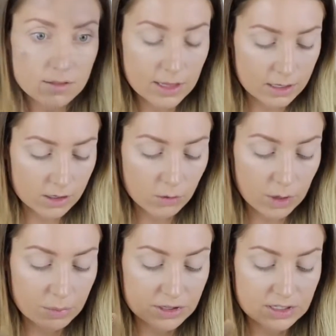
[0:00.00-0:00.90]
Then you
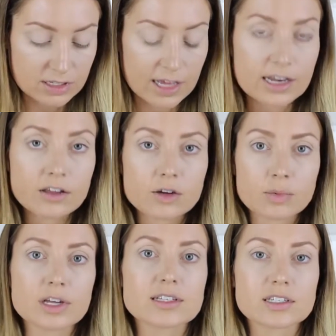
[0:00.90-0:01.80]
want to put this any other
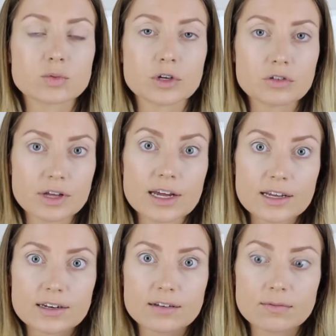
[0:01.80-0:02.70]
places where you
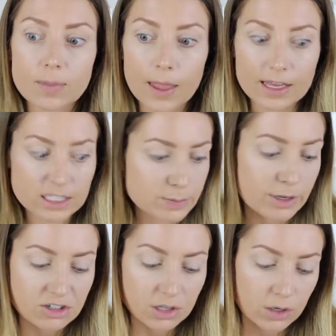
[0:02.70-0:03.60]
get like
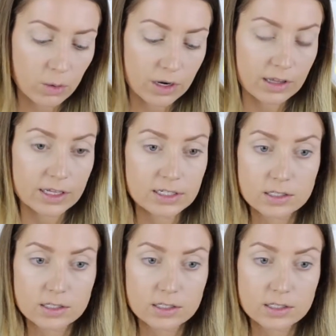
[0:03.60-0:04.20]
especially oily.